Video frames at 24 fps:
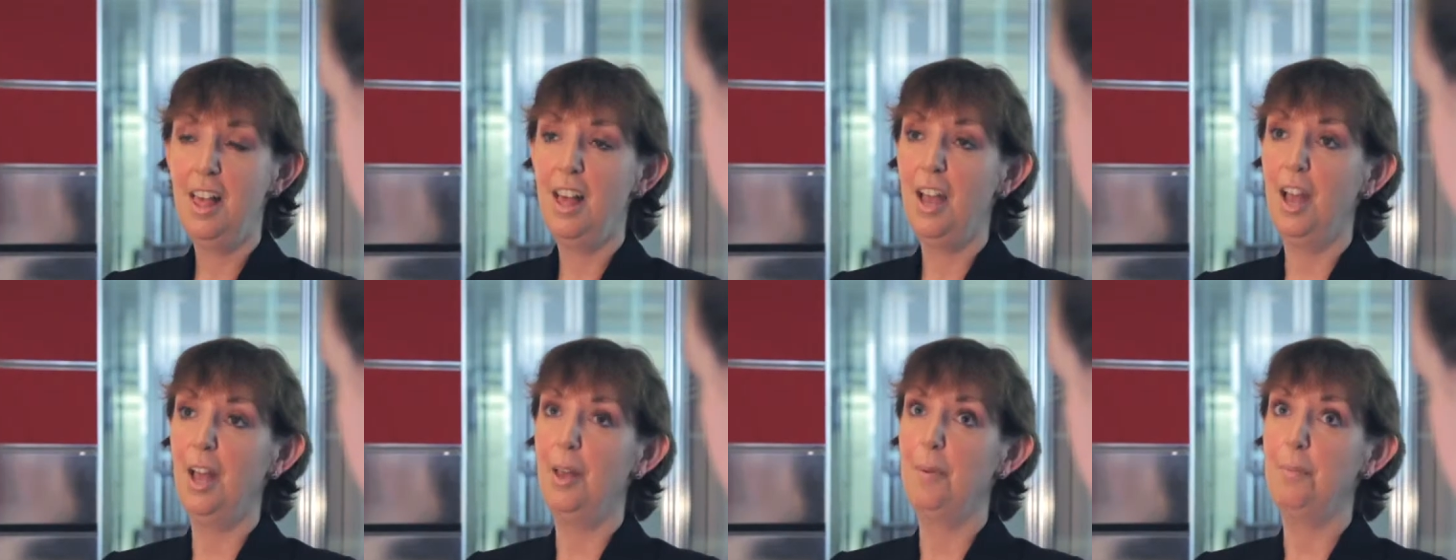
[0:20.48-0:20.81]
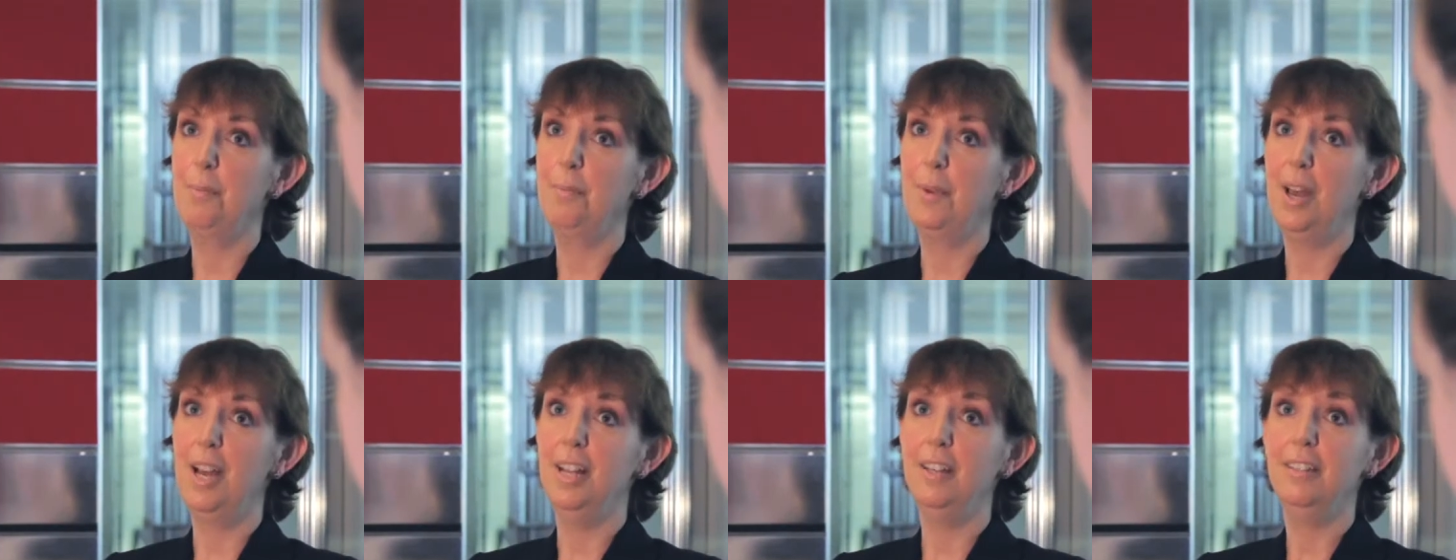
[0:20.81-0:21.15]

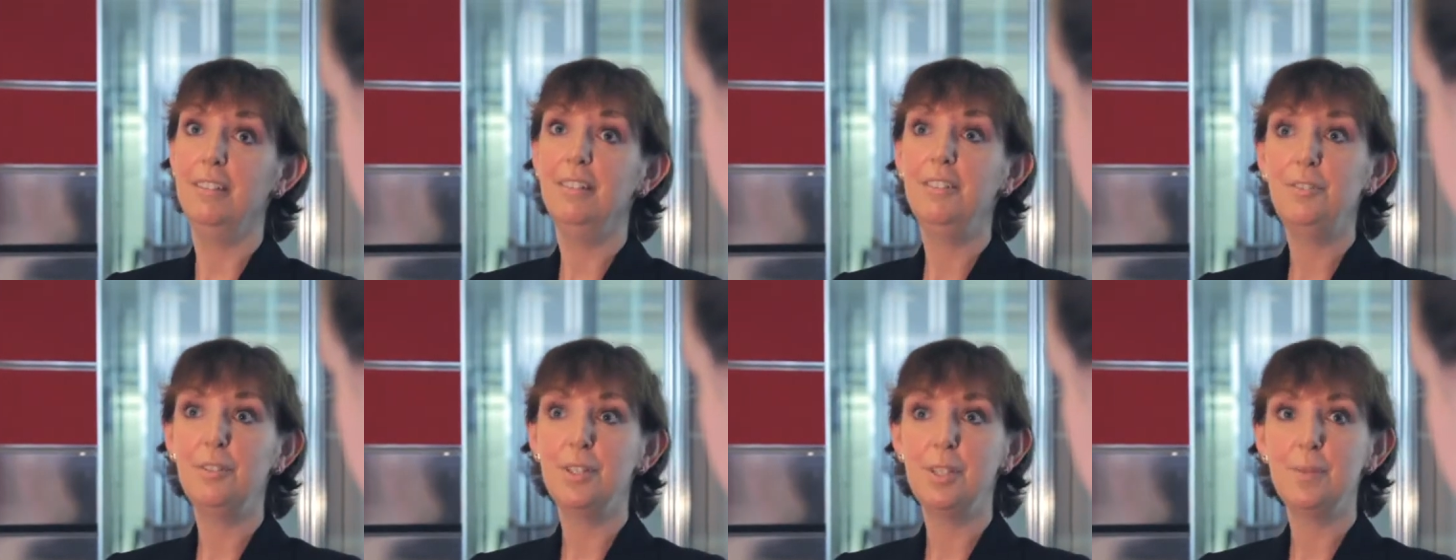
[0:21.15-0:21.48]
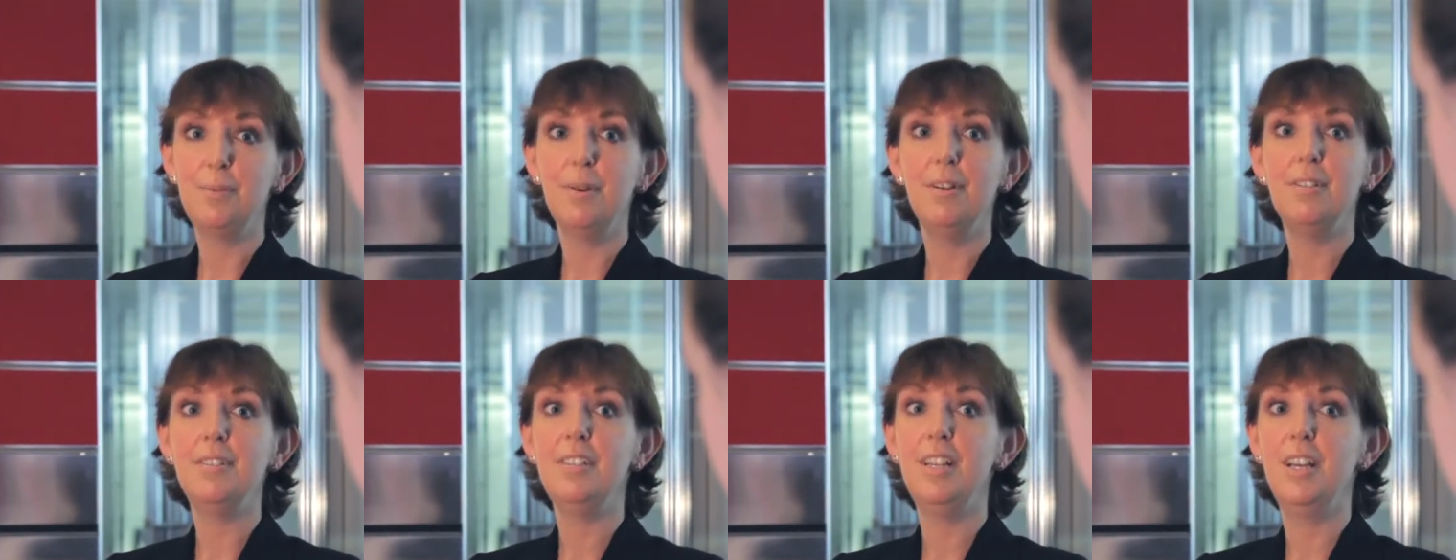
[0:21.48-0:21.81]
And
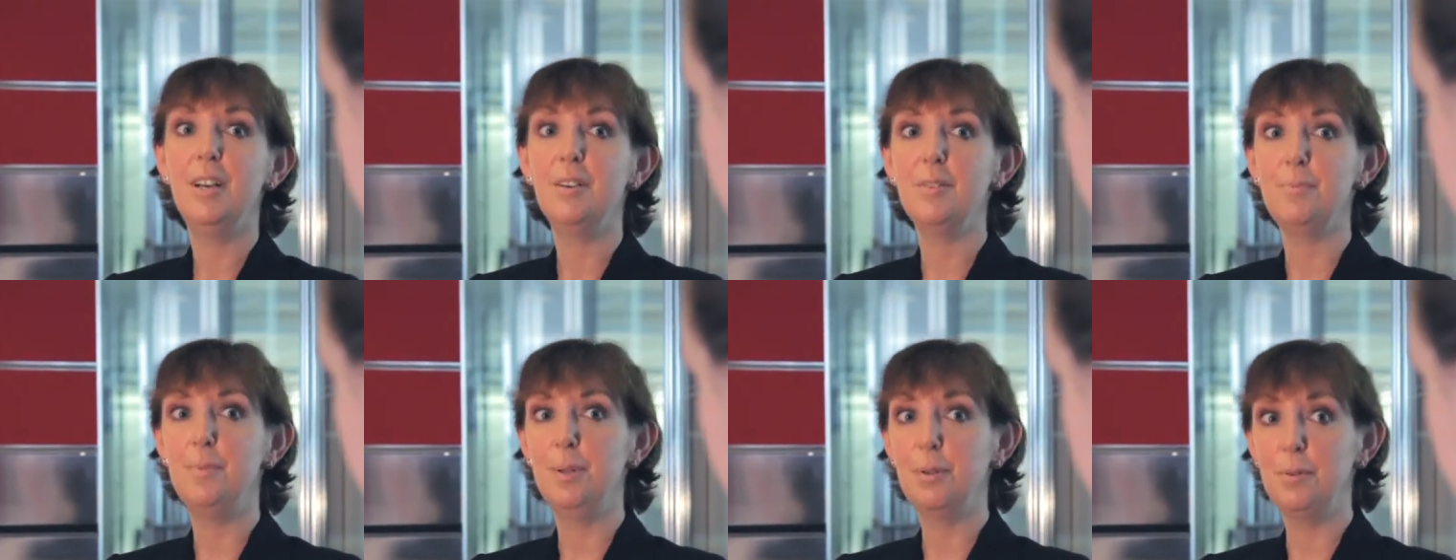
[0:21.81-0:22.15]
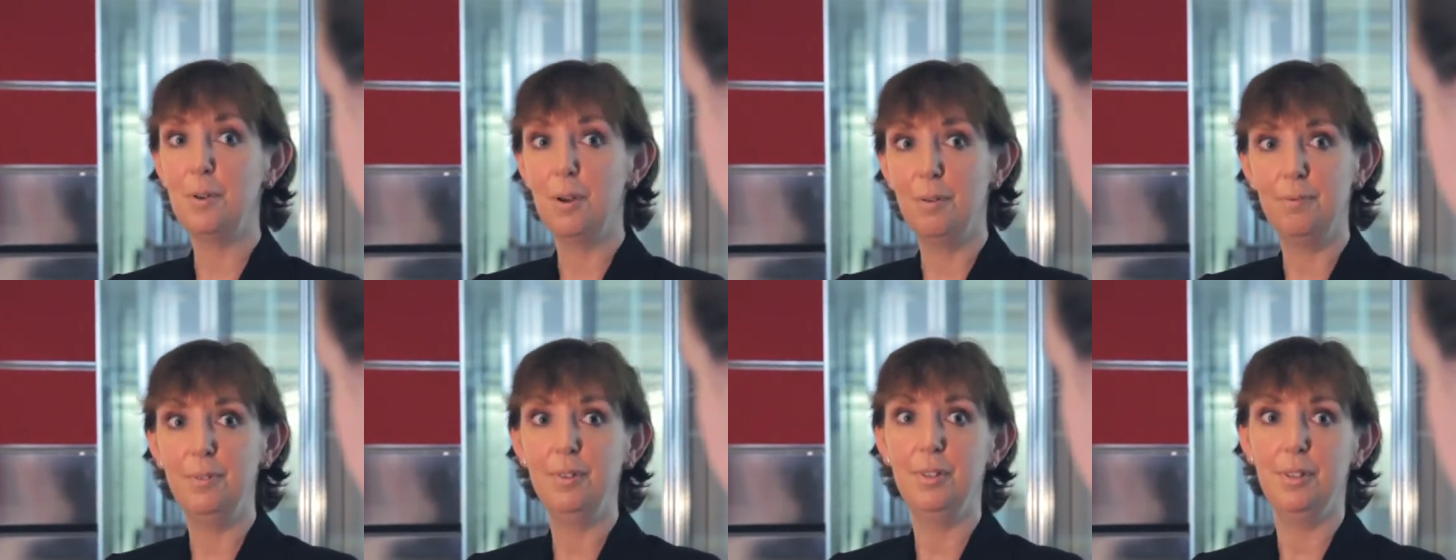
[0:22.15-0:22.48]
transparency helps build
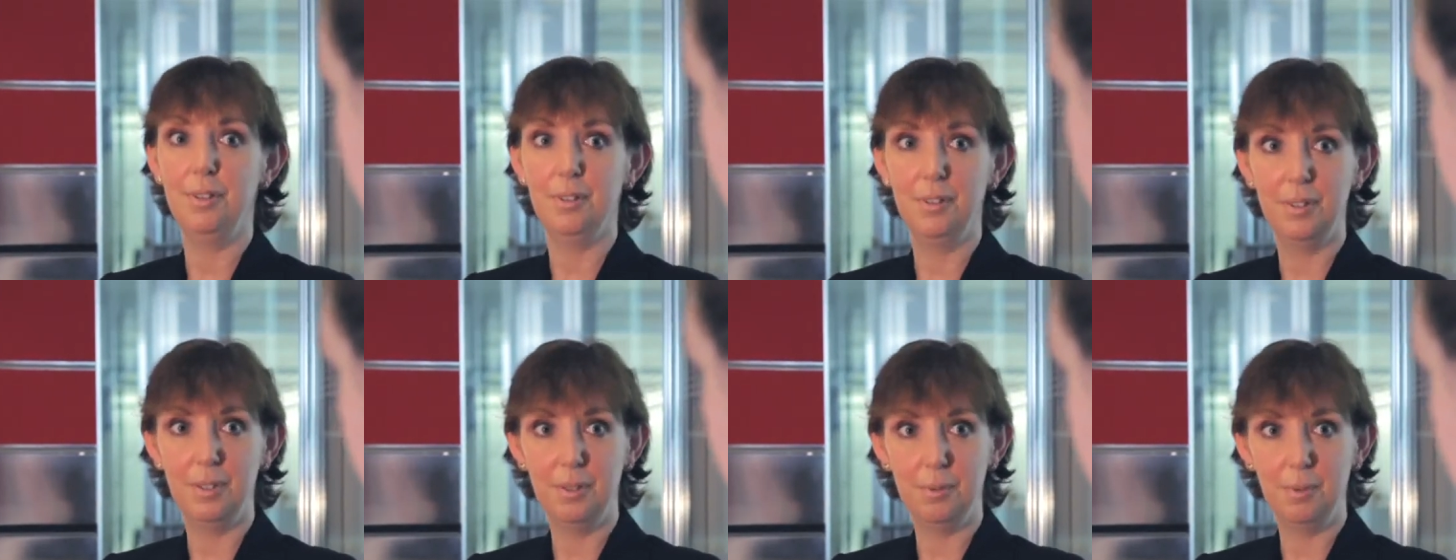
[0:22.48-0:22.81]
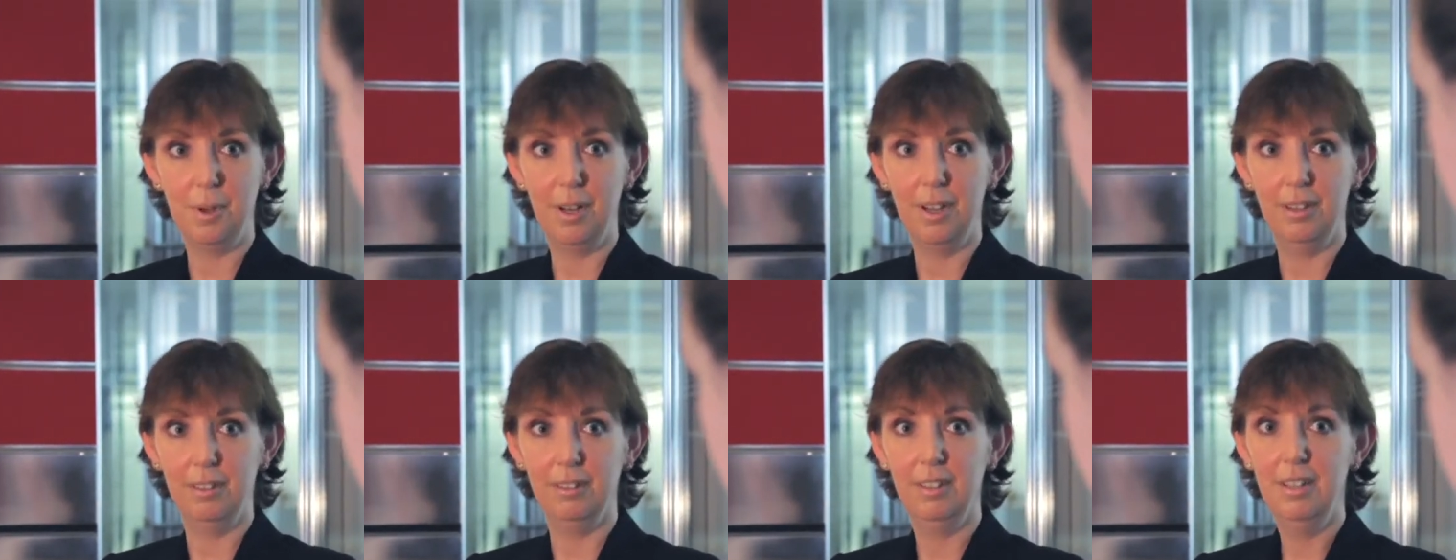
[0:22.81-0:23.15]
confidence as
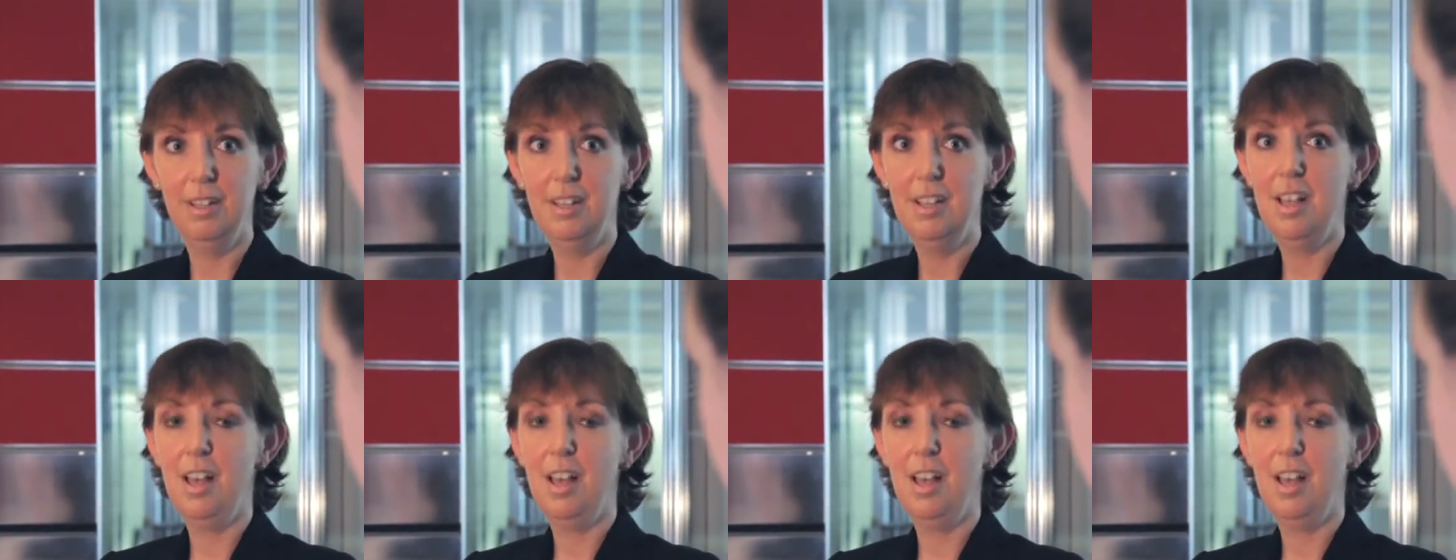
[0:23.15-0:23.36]
well.